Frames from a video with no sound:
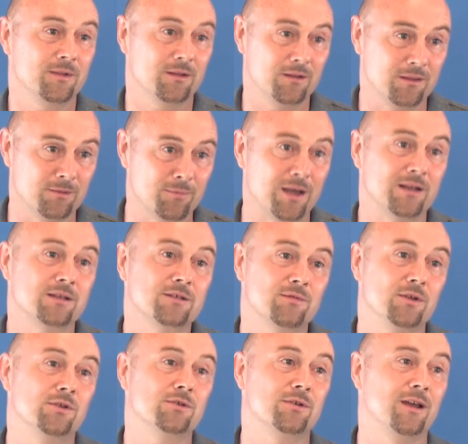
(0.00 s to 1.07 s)
And in the balanced
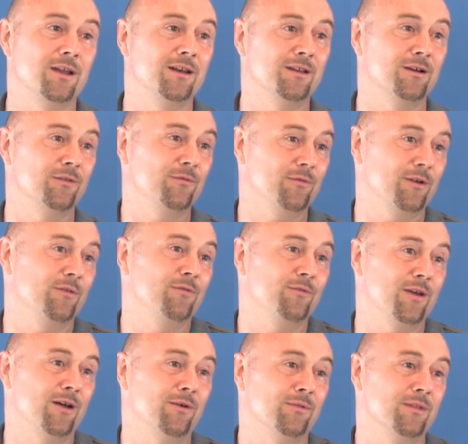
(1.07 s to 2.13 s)
view training, I've, I've
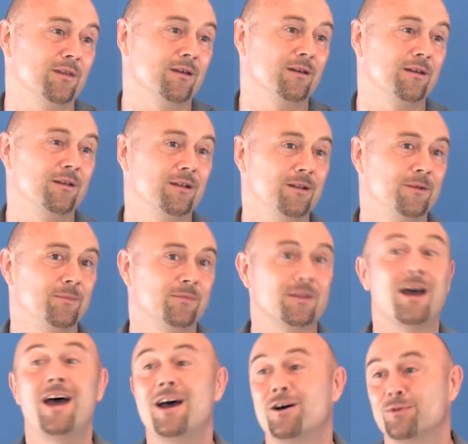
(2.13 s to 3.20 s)
found the, the
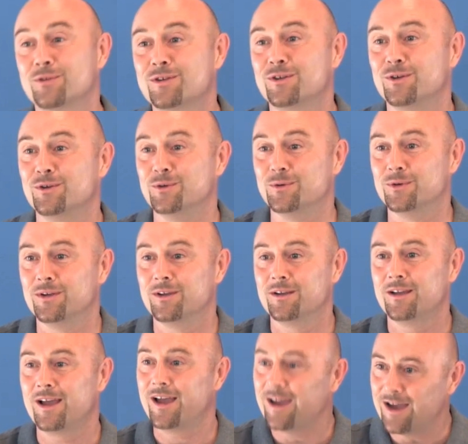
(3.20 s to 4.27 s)
how to.
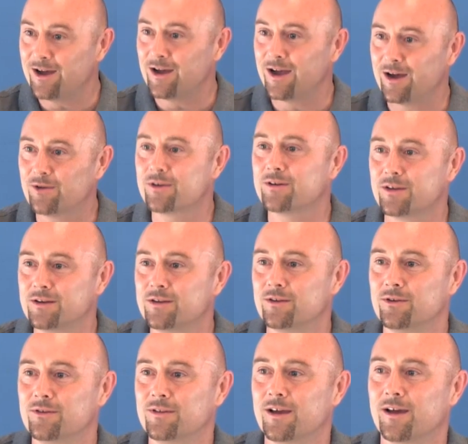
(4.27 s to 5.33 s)
H- how, how can I
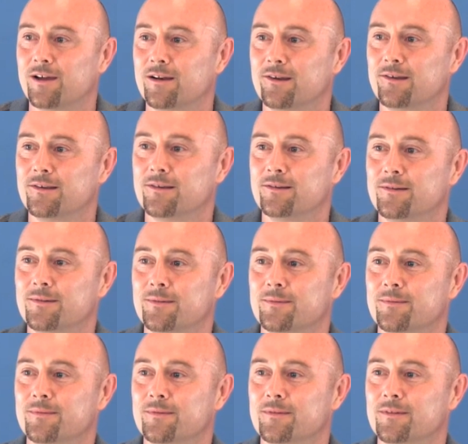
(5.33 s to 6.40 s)
do that?
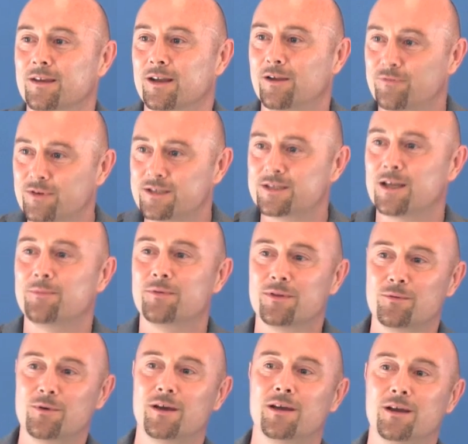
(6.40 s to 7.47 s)
And every step of
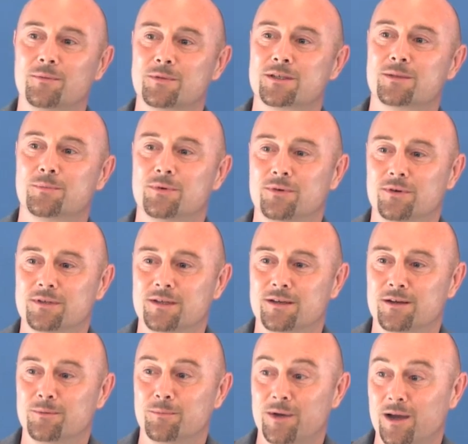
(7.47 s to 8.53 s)
the way, I'm supported
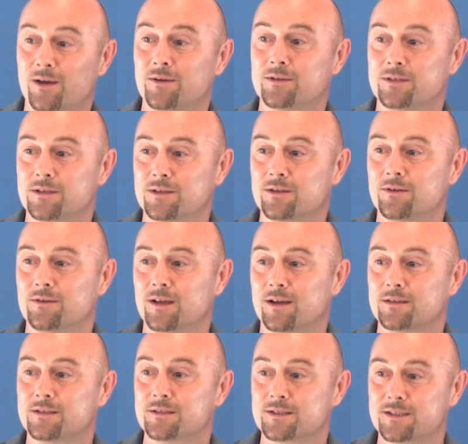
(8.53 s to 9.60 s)
and empowered to do
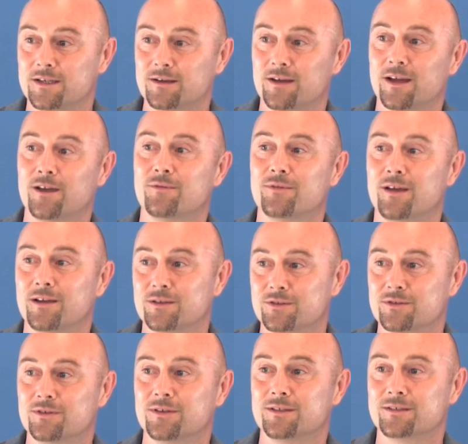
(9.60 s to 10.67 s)
that, to see I have that
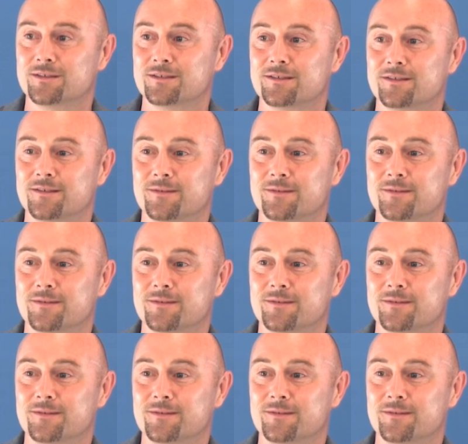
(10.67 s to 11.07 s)
choice,